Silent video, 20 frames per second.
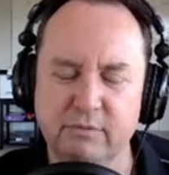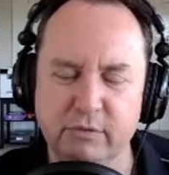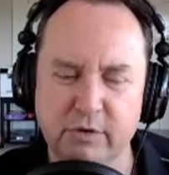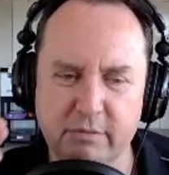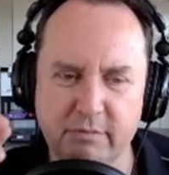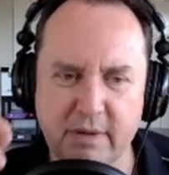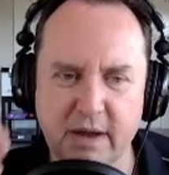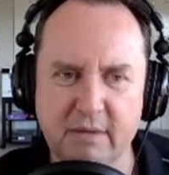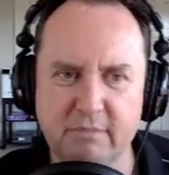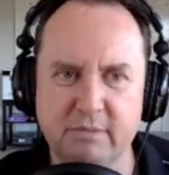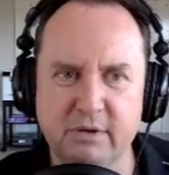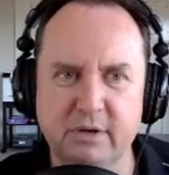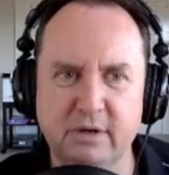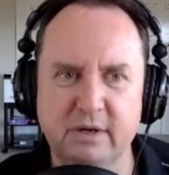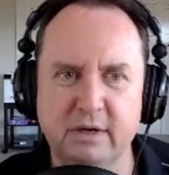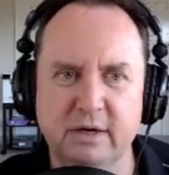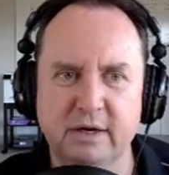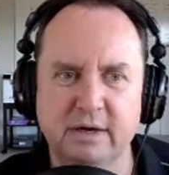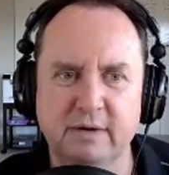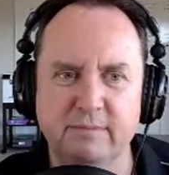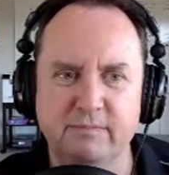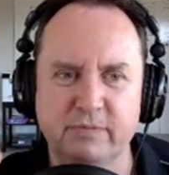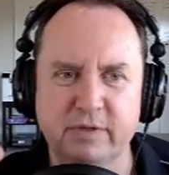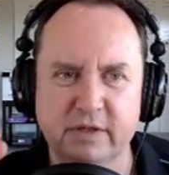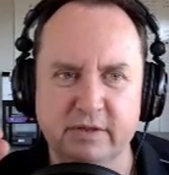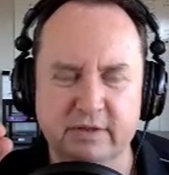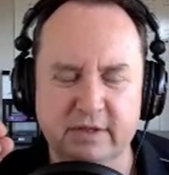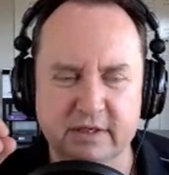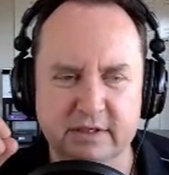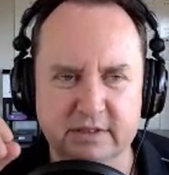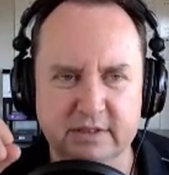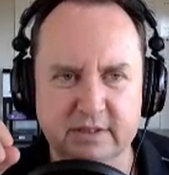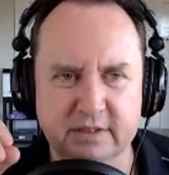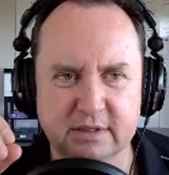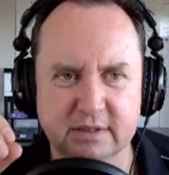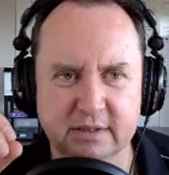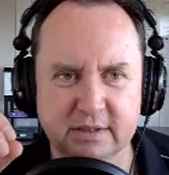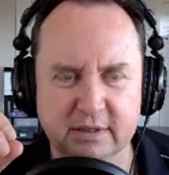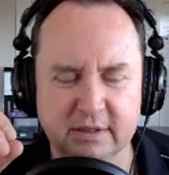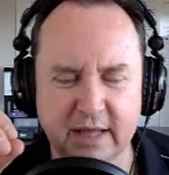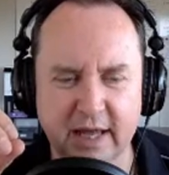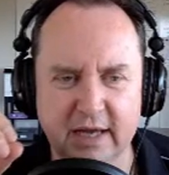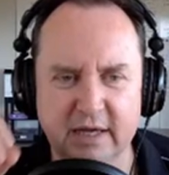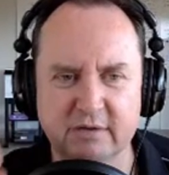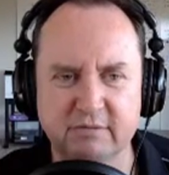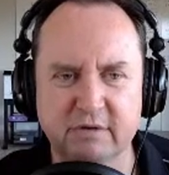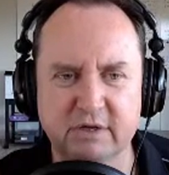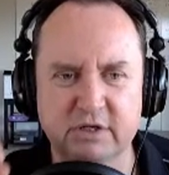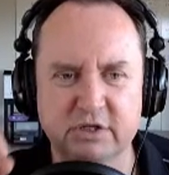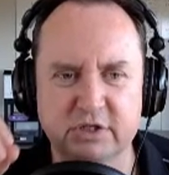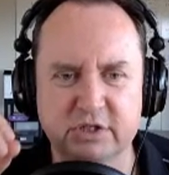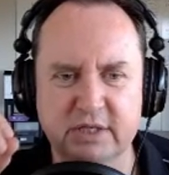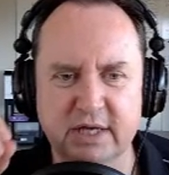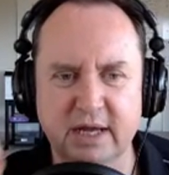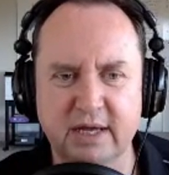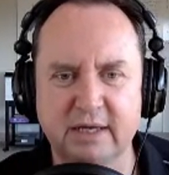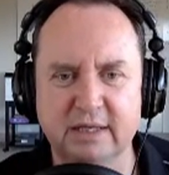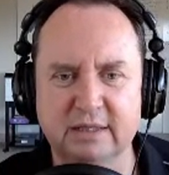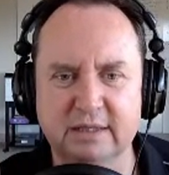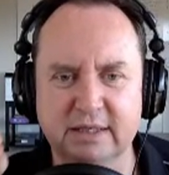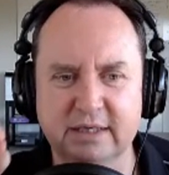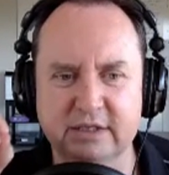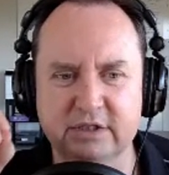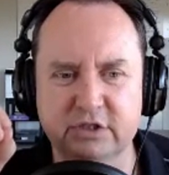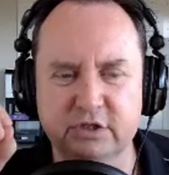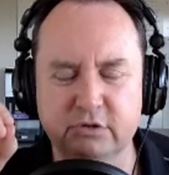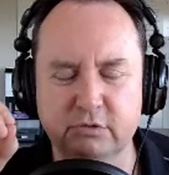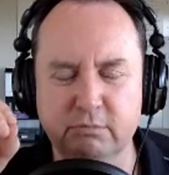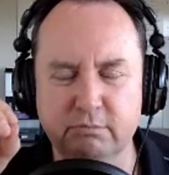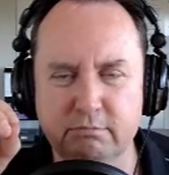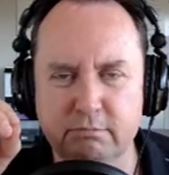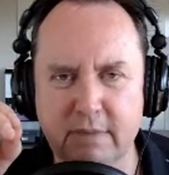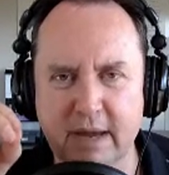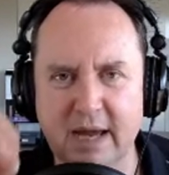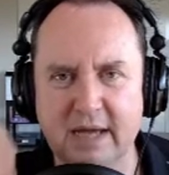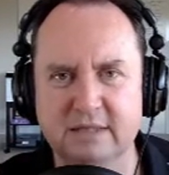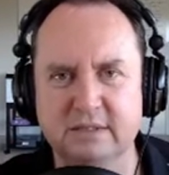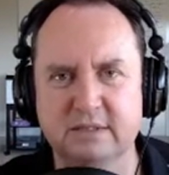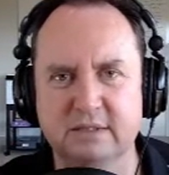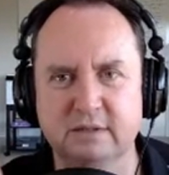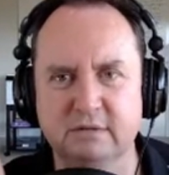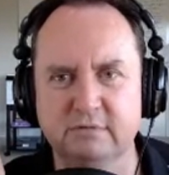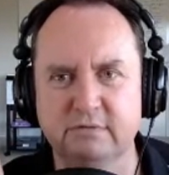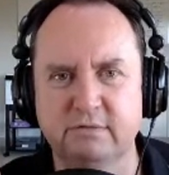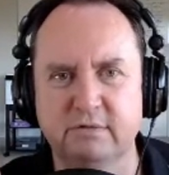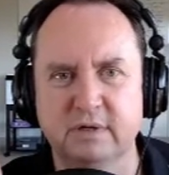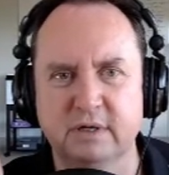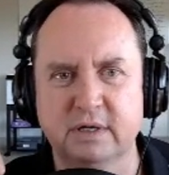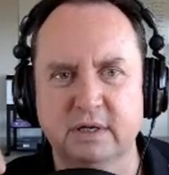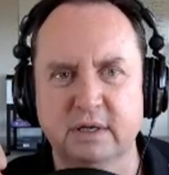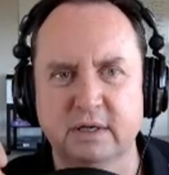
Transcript: Remember that this lack of understanding leads to massive